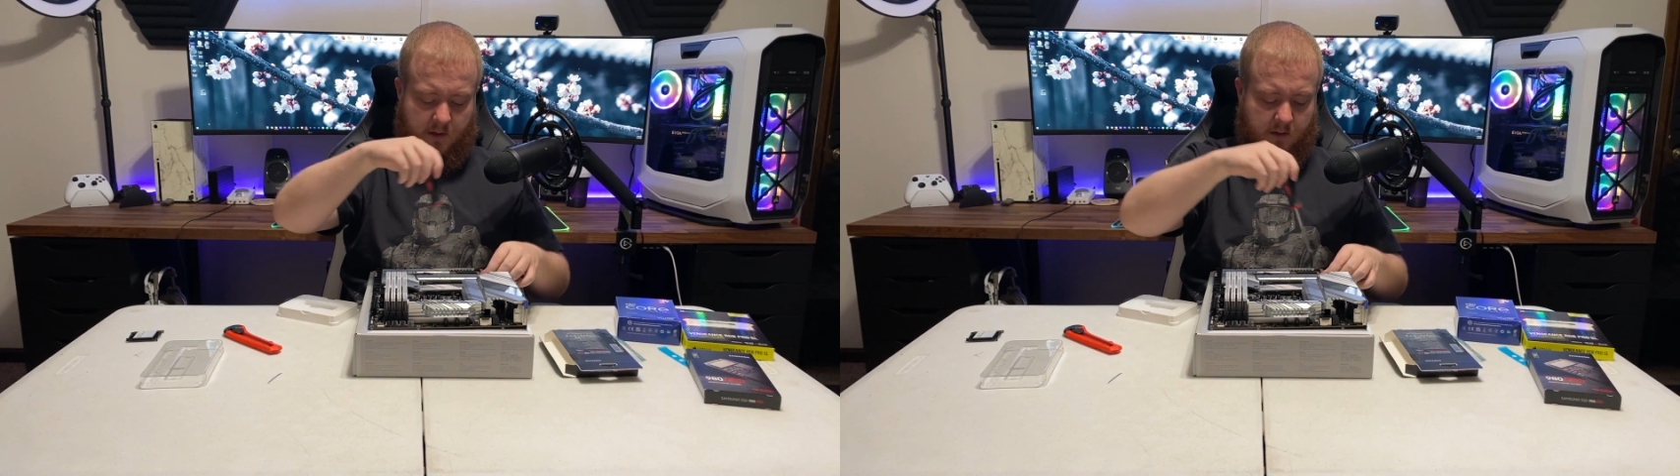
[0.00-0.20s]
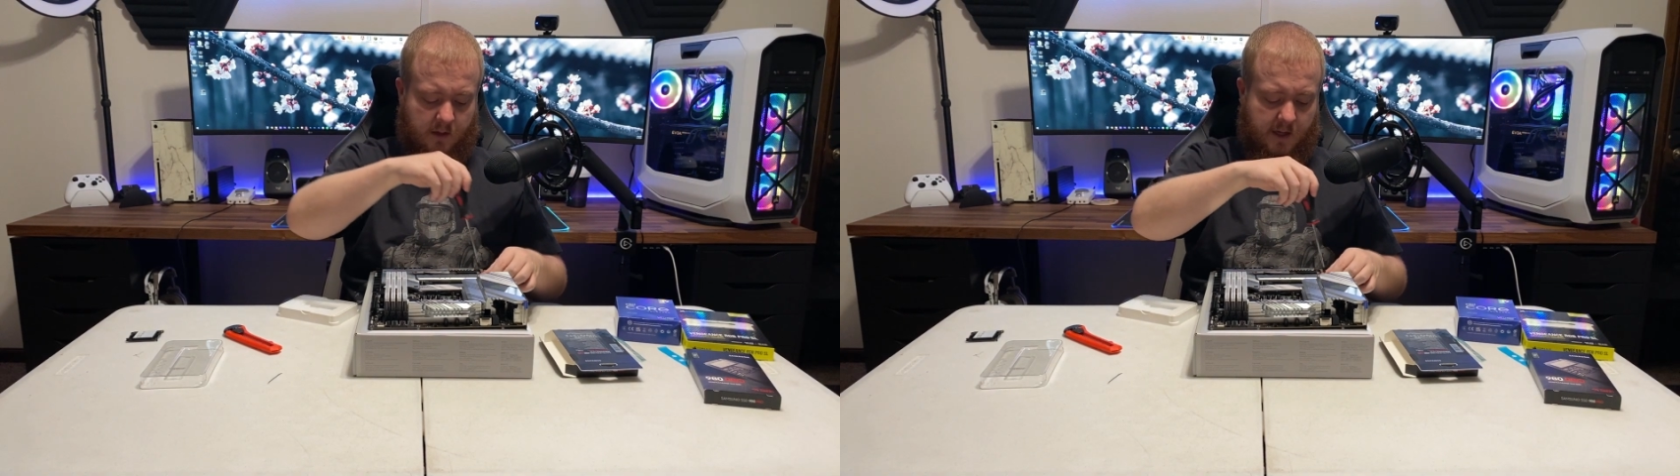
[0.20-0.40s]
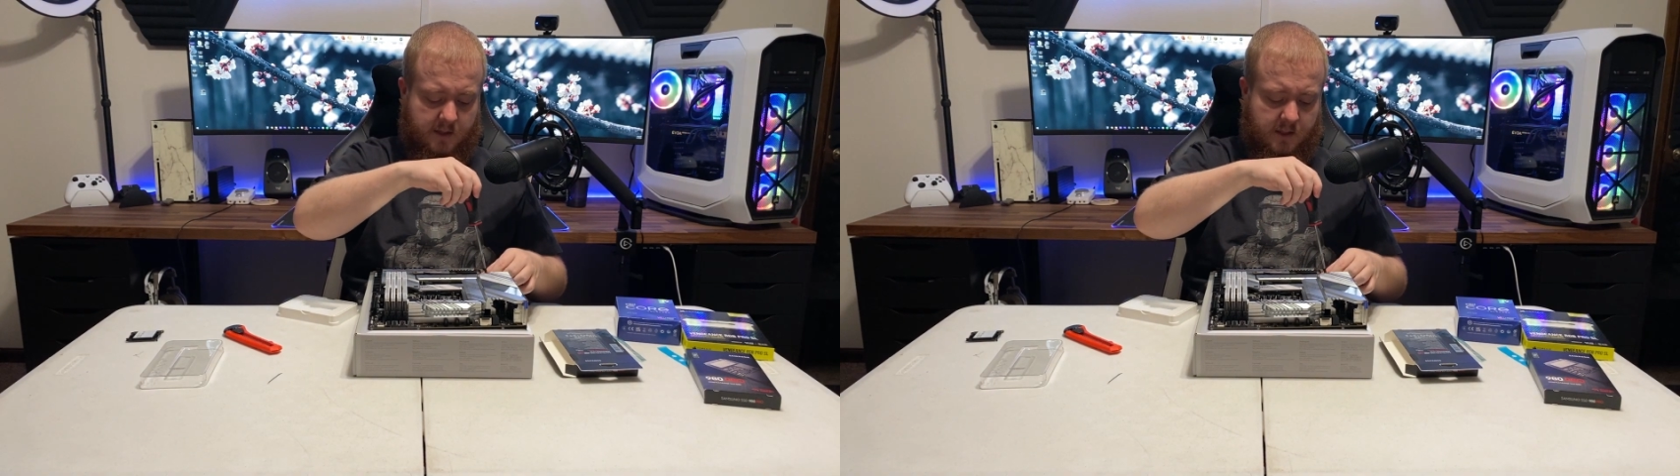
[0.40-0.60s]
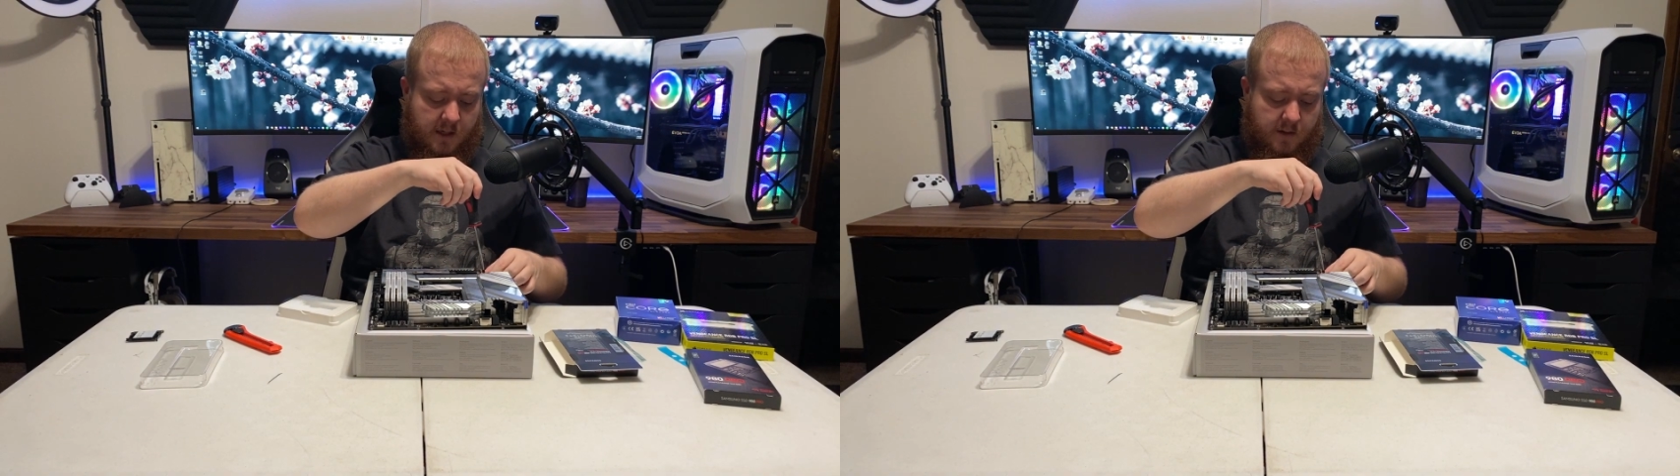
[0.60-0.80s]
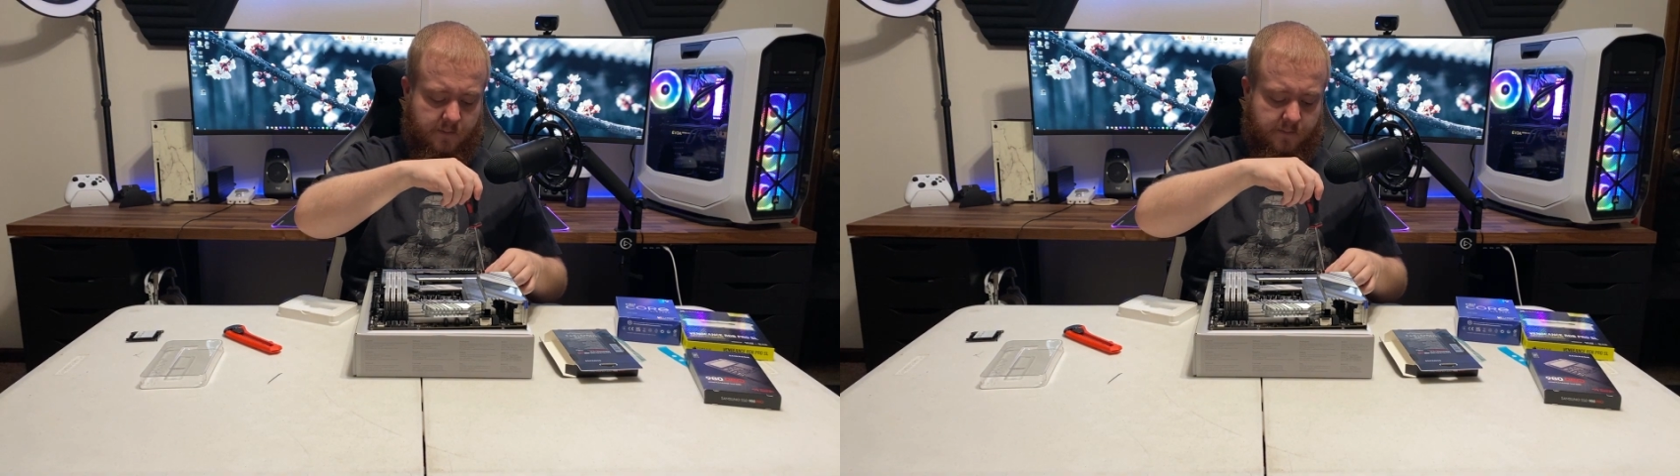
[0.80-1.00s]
And tight.